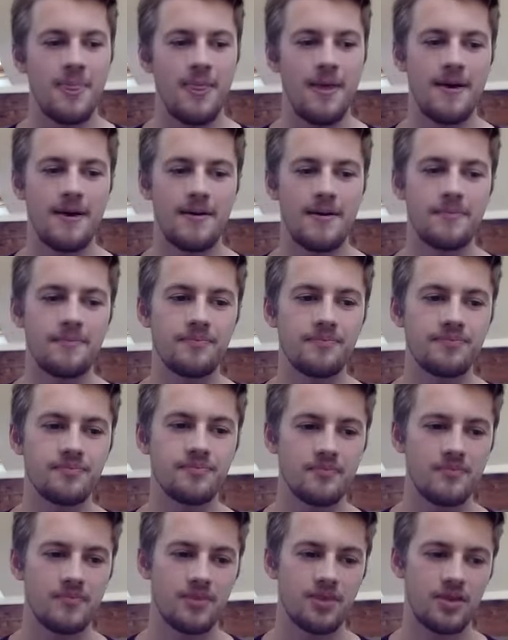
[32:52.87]

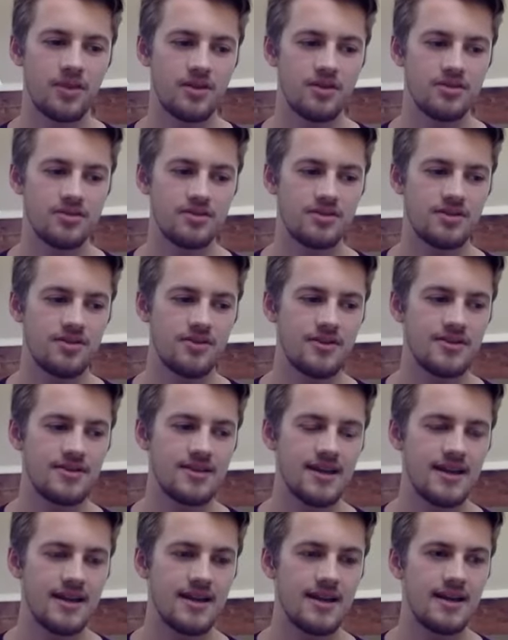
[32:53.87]
So there is
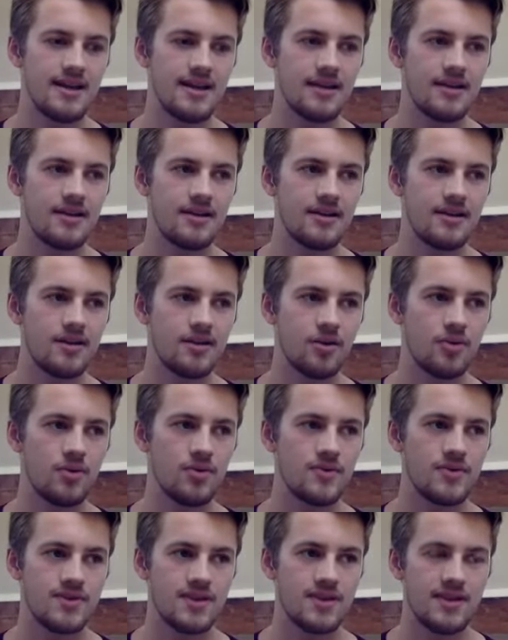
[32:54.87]

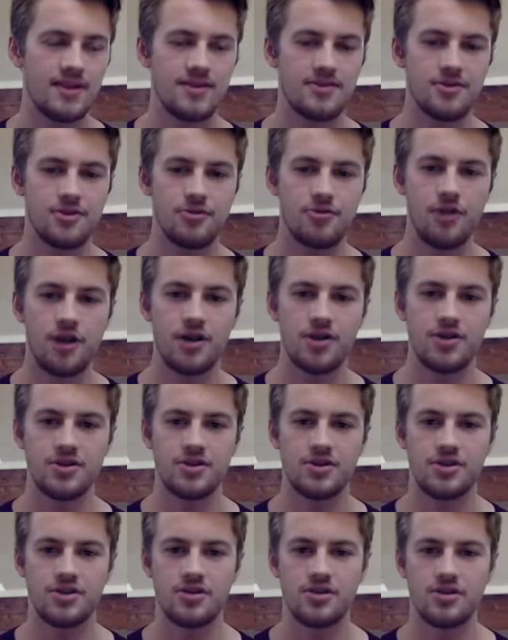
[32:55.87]
almost feels like there's a
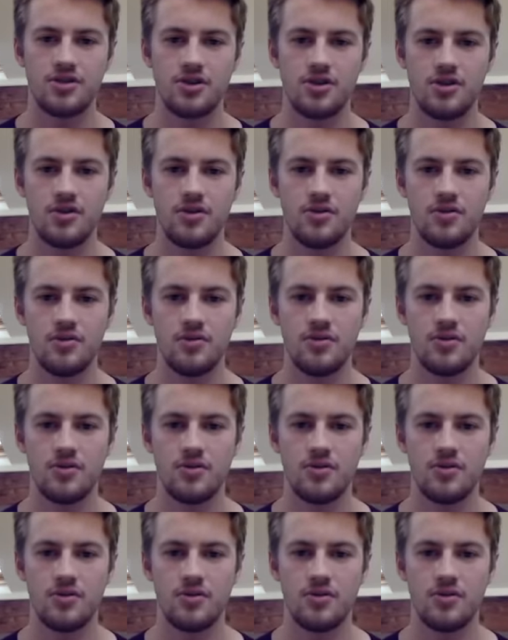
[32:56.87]
rush to